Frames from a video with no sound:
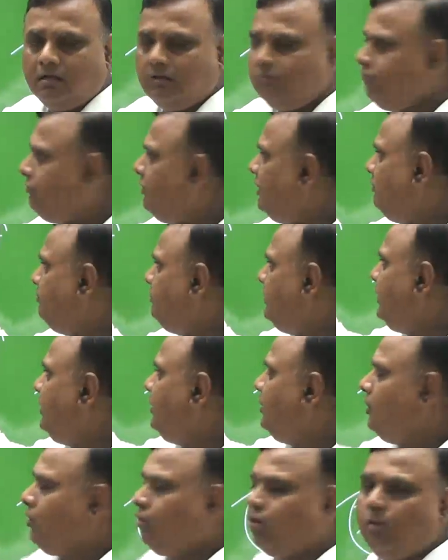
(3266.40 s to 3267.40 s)
will be
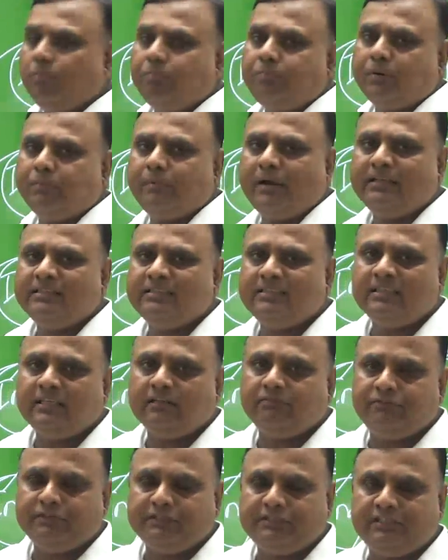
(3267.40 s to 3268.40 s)
compromising
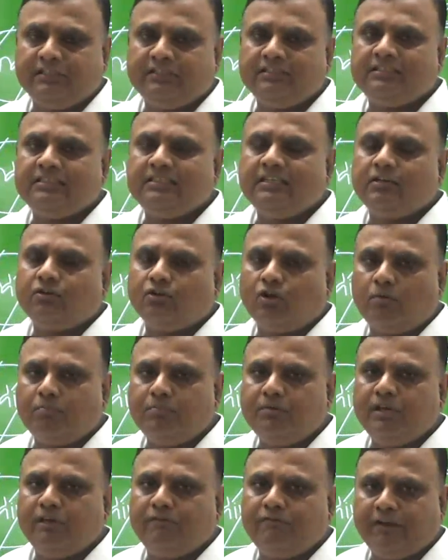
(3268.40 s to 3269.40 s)
efficiency,
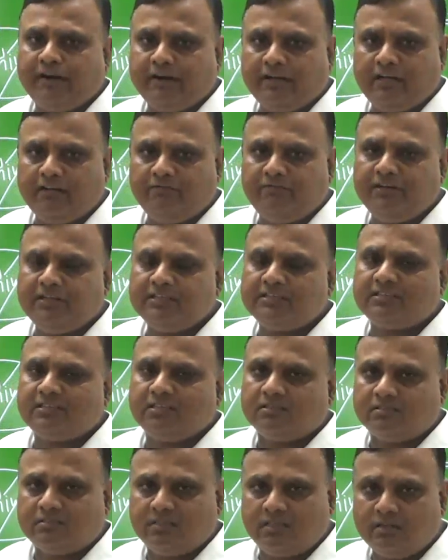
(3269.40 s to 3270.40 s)
economy, effectiveness,
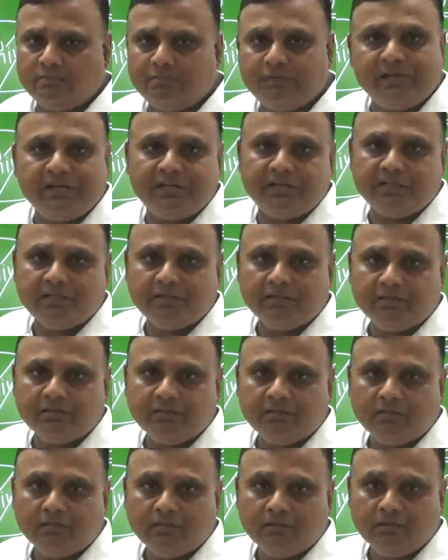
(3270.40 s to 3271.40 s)
sustainability,
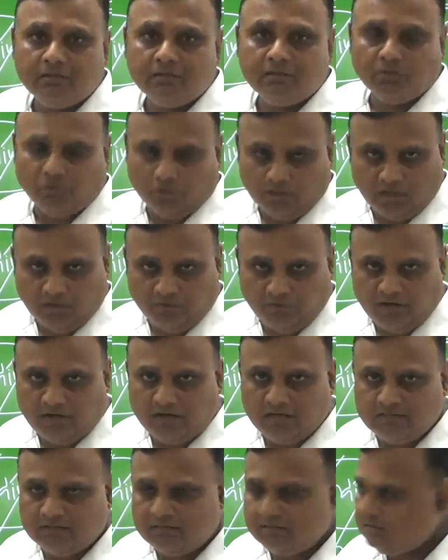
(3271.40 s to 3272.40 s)
good
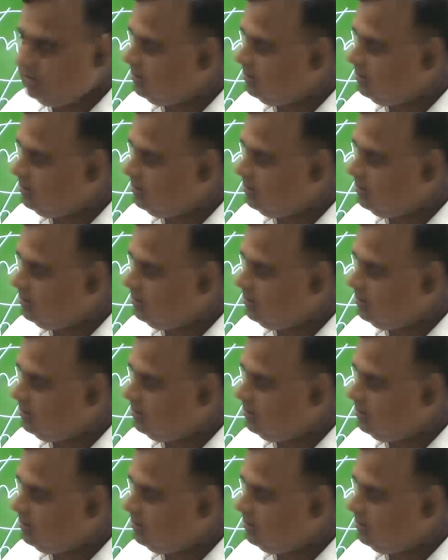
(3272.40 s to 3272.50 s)
governance.